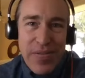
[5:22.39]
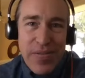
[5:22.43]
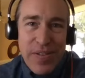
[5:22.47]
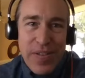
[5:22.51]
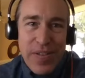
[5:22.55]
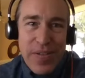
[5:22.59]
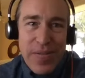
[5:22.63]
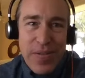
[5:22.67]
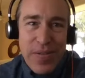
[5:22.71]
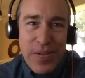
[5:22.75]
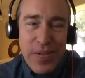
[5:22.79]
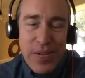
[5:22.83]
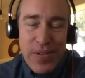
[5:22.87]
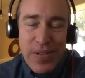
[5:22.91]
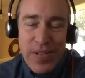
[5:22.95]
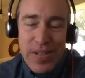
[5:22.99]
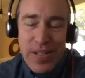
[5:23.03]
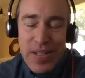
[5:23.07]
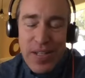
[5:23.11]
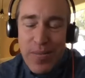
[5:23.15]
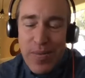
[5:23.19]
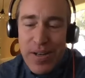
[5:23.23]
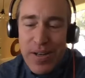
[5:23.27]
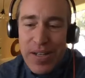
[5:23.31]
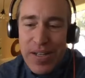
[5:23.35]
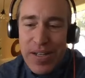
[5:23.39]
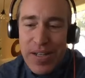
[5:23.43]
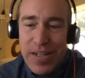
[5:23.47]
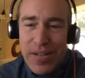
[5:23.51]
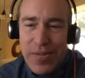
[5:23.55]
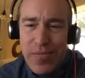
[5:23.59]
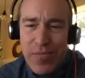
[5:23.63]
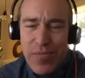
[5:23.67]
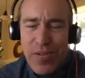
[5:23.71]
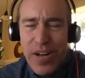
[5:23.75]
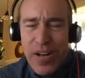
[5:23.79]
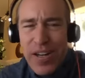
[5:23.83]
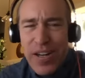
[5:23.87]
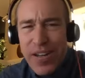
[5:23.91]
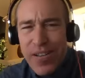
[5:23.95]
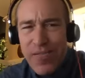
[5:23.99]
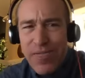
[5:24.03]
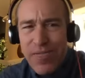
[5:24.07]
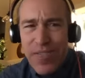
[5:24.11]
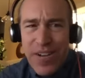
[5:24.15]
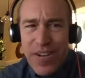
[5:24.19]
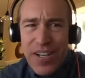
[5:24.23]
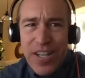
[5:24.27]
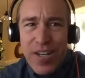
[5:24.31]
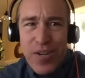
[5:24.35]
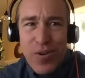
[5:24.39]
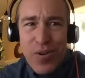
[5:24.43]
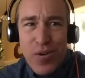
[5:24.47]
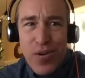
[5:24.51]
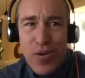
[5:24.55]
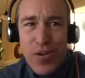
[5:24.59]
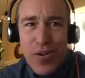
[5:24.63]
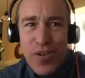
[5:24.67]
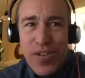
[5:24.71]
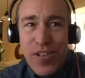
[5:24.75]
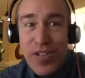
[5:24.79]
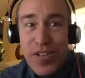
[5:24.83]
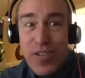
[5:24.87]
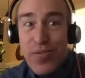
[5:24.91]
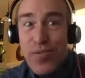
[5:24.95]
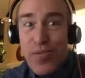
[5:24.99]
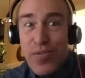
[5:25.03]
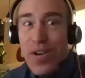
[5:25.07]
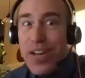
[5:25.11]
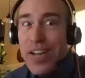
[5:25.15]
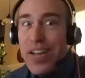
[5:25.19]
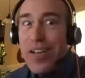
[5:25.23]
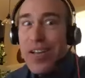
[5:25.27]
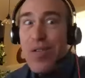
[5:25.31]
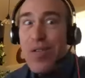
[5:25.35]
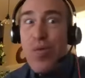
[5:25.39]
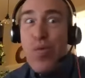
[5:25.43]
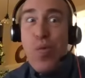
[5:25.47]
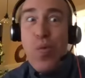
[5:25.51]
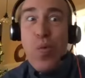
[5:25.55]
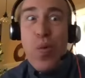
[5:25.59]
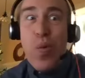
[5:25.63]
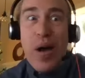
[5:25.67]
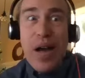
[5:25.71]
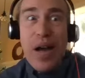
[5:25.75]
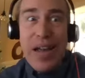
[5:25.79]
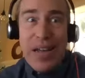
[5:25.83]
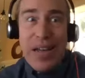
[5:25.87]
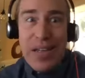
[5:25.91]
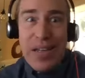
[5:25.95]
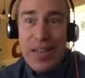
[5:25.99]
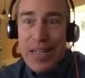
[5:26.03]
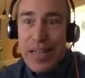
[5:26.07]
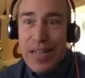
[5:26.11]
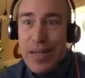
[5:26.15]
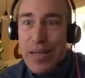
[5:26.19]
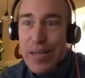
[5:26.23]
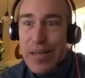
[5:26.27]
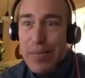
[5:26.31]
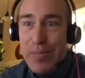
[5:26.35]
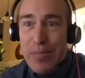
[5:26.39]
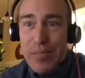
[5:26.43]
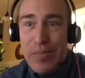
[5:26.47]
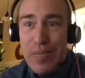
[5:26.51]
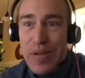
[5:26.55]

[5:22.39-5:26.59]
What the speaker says: difficult to debug and running in funky orders is running in a wildly